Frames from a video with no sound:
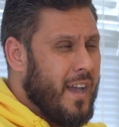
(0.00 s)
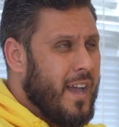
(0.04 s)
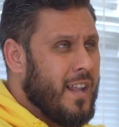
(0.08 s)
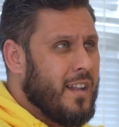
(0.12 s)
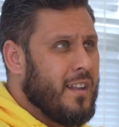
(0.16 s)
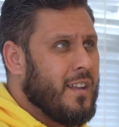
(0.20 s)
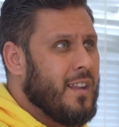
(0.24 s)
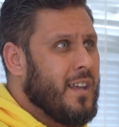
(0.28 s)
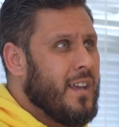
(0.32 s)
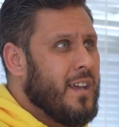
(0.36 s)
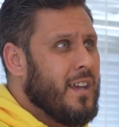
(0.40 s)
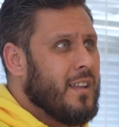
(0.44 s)

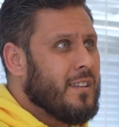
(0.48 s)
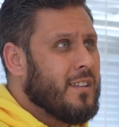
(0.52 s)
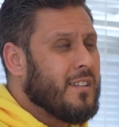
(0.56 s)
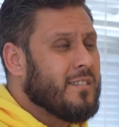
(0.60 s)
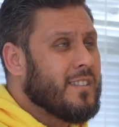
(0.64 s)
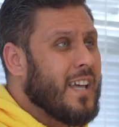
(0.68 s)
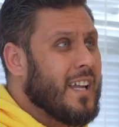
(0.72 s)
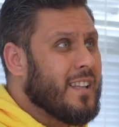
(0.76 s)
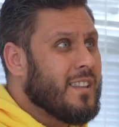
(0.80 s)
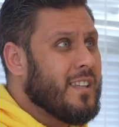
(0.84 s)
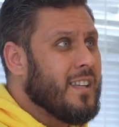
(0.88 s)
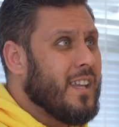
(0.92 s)
And the
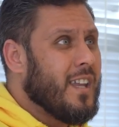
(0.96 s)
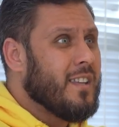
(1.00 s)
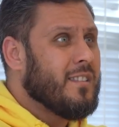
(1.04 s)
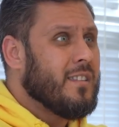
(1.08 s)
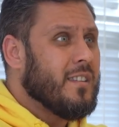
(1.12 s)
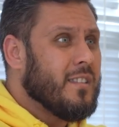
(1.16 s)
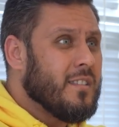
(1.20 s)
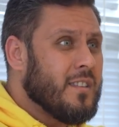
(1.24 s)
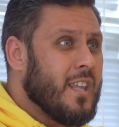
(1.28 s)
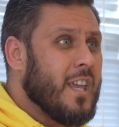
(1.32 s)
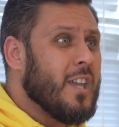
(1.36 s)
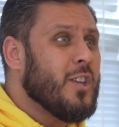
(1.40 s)
sad thing is
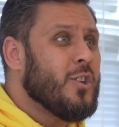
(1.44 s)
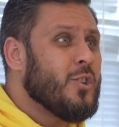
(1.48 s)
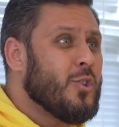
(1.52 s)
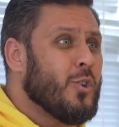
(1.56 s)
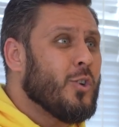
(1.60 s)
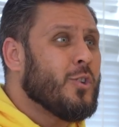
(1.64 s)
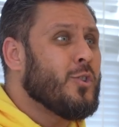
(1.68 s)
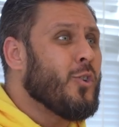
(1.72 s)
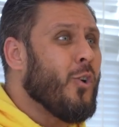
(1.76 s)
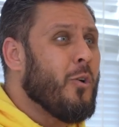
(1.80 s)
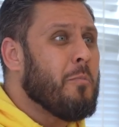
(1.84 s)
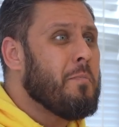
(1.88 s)
they
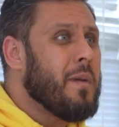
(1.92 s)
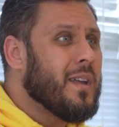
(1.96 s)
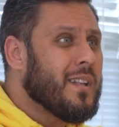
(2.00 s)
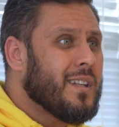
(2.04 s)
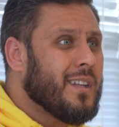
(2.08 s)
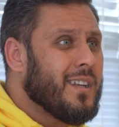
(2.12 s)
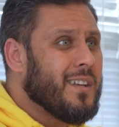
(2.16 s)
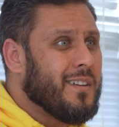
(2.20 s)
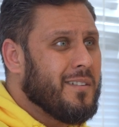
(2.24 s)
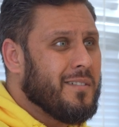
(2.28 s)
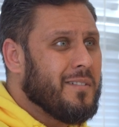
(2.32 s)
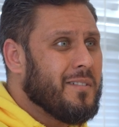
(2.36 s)
should know
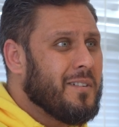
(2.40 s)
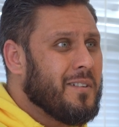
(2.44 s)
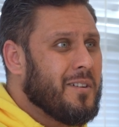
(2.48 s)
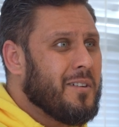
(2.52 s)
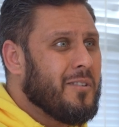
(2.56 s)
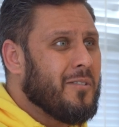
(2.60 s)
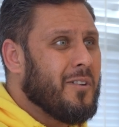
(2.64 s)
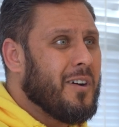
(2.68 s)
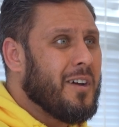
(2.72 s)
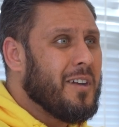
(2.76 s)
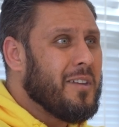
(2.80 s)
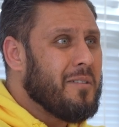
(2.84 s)
better,
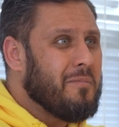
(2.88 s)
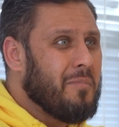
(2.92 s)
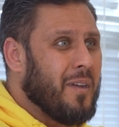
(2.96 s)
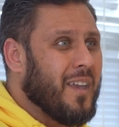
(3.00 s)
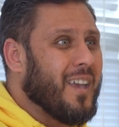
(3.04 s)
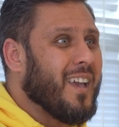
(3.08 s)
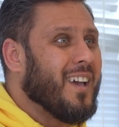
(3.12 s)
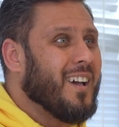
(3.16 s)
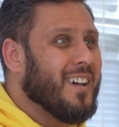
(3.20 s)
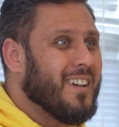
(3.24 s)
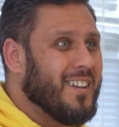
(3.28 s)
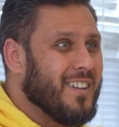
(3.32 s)
right?
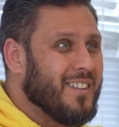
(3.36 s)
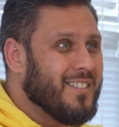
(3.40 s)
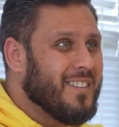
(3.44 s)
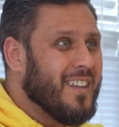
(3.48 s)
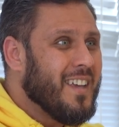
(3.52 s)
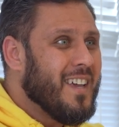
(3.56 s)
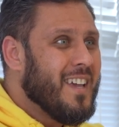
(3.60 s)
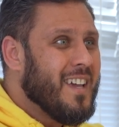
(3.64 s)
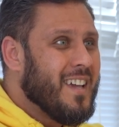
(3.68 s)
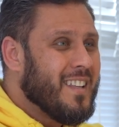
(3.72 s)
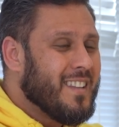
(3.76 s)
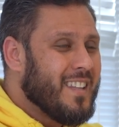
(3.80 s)
Because
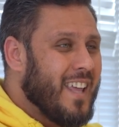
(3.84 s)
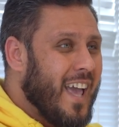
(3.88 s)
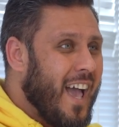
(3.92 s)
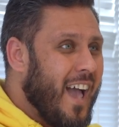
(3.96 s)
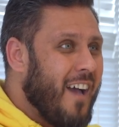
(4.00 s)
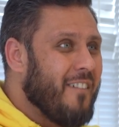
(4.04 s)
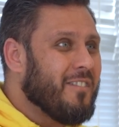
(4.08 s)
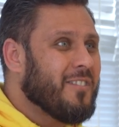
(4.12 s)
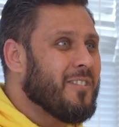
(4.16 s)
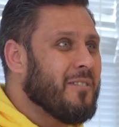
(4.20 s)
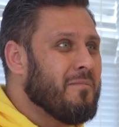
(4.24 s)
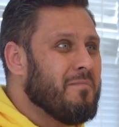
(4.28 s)
they
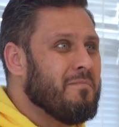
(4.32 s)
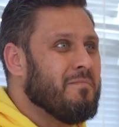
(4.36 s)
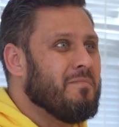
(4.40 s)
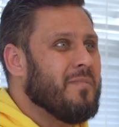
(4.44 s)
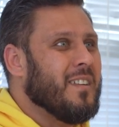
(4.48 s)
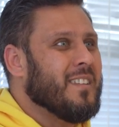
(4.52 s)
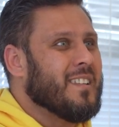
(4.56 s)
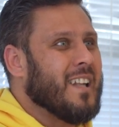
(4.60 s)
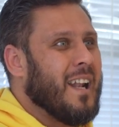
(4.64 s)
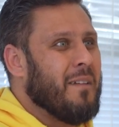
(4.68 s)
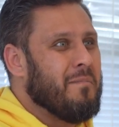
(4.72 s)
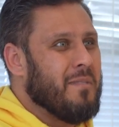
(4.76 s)
have some
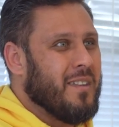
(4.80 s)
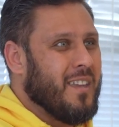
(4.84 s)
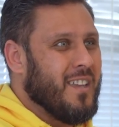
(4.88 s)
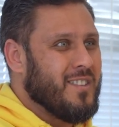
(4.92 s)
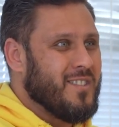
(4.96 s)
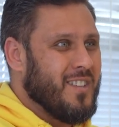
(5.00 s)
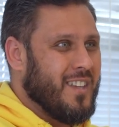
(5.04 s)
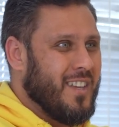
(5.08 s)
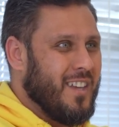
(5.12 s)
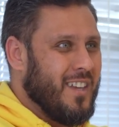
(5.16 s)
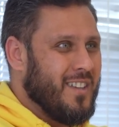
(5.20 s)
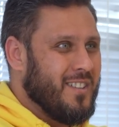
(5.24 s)
Islamic
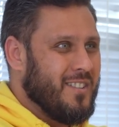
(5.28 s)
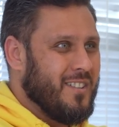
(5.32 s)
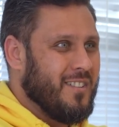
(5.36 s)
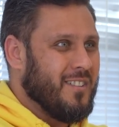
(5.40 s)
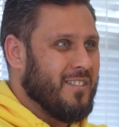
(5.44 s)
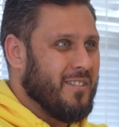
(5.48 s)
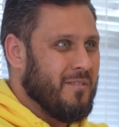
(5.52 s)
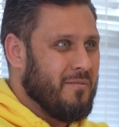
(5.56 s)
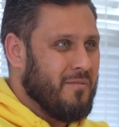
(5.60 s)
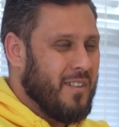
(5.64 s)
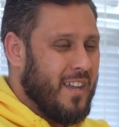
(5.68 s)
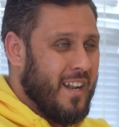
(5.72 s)
education,
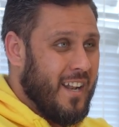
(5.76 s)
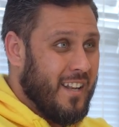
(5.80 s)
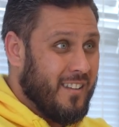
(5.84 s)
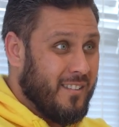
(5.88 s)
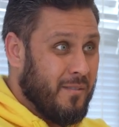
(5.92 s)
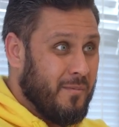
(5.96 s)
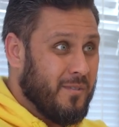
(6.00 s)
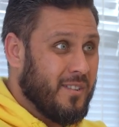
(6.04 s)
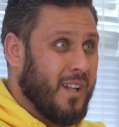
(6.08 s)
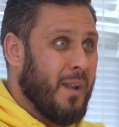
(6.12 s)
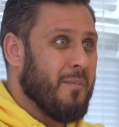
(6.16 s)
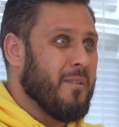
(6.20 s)
some
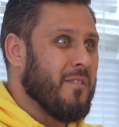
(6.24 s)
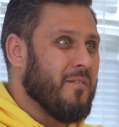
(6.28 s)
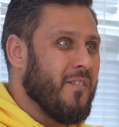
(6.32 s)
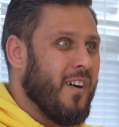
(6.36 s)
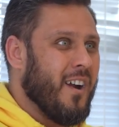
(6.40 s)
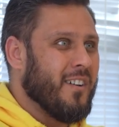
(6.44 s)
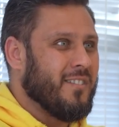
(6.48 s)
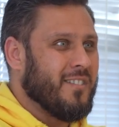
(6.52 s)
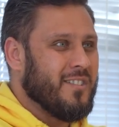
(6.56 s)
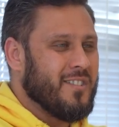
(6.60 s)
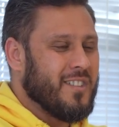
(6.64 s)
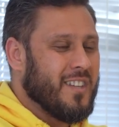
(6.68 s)
Islamic
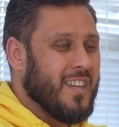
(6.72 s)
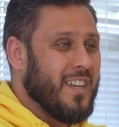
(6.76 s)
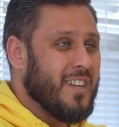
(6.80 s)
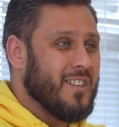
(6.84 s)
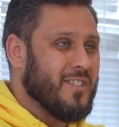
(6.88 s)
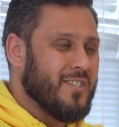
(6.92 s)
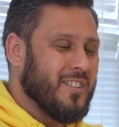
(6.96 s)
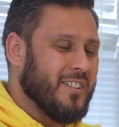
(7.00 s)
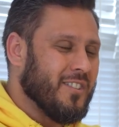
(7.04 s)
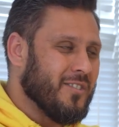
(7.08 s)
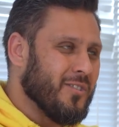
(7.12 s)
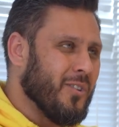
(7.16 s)
finance
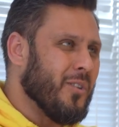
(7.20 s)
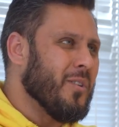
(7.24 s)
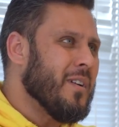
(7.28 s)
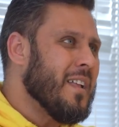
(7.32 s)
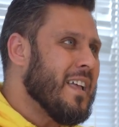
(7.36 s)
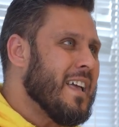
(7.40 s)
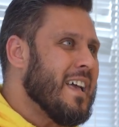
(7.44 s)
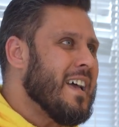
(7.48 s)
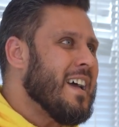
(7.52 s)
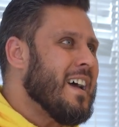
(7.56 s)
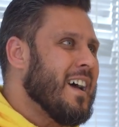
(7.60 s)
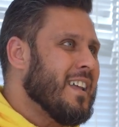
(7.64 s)
education. So
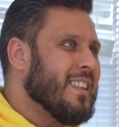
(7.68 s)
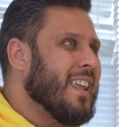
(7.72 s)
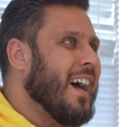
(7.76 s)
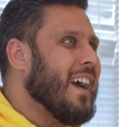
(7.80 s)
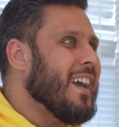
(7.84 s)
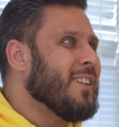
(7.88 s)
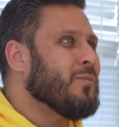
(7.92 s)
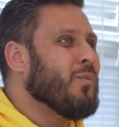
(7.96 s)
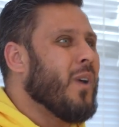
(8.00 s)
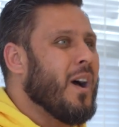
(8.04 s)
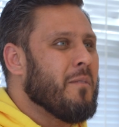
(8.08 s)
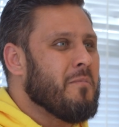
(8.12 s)
that
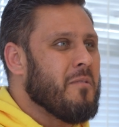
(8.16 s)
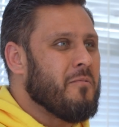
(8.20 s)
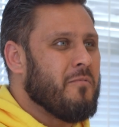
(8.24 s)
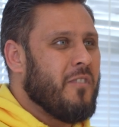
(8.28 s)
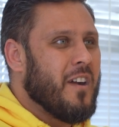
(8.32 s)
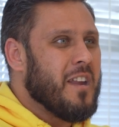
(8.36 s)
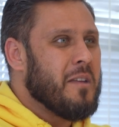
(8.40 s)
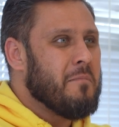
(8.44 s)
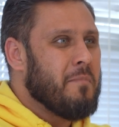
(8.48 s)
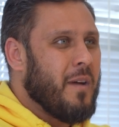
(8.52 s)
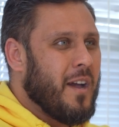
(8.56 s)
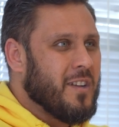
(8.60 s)
is why I'm
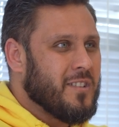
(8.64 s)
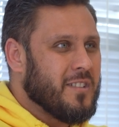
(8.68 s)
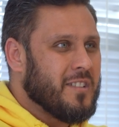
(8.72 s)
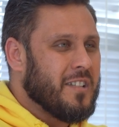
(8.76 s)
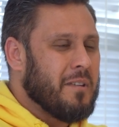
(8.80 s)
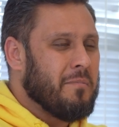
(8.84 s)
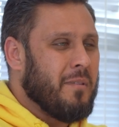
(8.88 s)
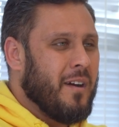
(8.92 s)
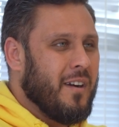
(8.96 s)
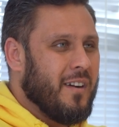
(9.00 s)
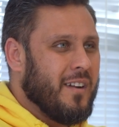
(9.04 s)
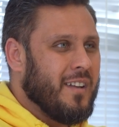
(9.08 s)
very passionate
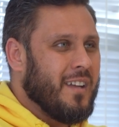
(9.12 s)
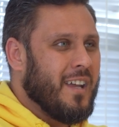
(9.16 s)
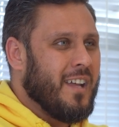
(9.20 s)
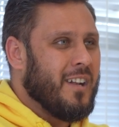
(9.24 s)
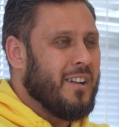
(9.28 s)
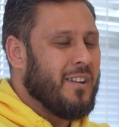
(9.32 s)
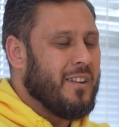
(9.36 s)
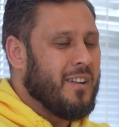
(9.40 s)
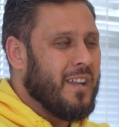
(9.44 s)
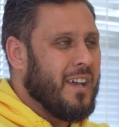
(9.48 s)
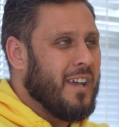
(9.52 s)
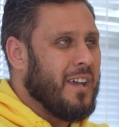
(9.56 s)
about it.
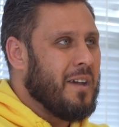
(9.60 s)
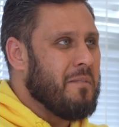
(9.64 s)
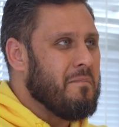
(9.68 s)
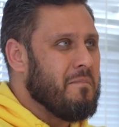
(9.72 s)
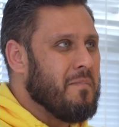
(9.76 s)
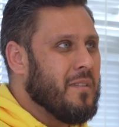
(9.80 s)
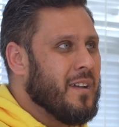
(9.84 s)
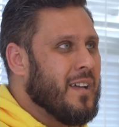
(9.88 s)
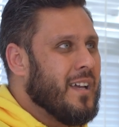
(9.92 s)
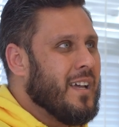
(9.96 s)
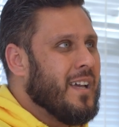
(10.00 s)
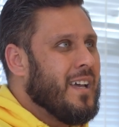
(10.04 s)

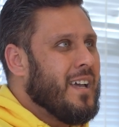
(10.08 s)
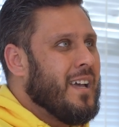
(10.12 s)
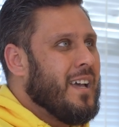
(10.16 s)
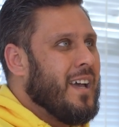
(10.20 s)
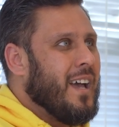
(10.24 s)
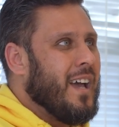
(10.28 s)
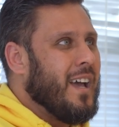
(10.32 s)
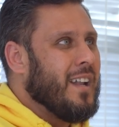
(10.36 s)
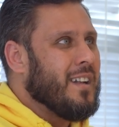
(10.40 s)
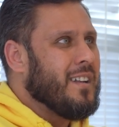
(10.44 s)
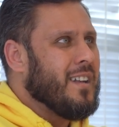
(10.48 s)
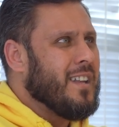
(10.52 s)
And
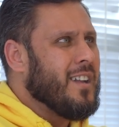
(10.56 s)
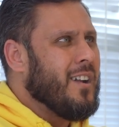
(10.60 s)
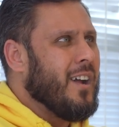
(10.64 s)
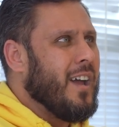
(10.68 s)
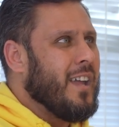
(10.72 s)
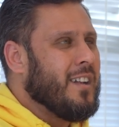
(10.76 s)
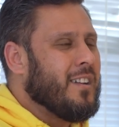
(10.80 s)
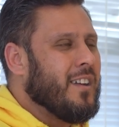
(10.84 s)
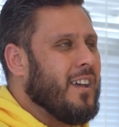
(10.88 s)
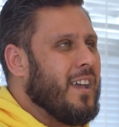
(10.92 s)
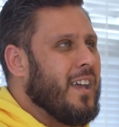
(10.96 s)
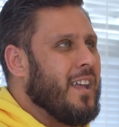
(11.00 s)

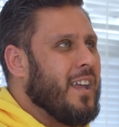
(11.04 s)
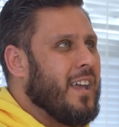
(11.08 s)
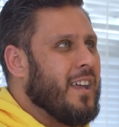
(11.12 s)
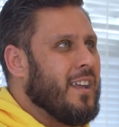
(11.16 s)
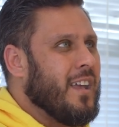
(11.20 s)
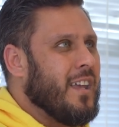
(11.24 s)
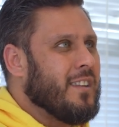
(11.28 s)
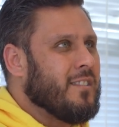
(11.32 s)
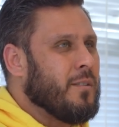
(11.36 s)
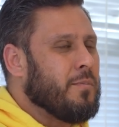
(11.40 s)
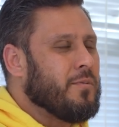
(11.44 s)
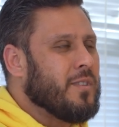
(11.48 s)

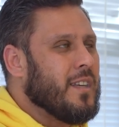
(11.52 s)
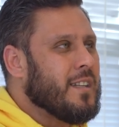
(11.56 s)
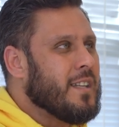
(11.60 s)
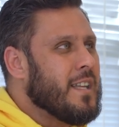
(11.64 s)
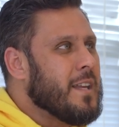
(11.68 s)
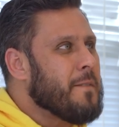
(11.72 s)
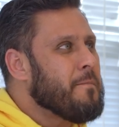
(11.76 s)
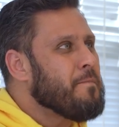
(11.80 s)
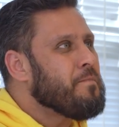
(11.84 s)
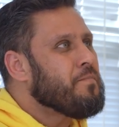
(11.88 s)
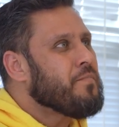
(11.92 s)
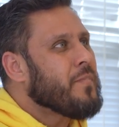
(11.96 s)
it's
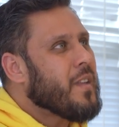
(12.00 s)
upsetting.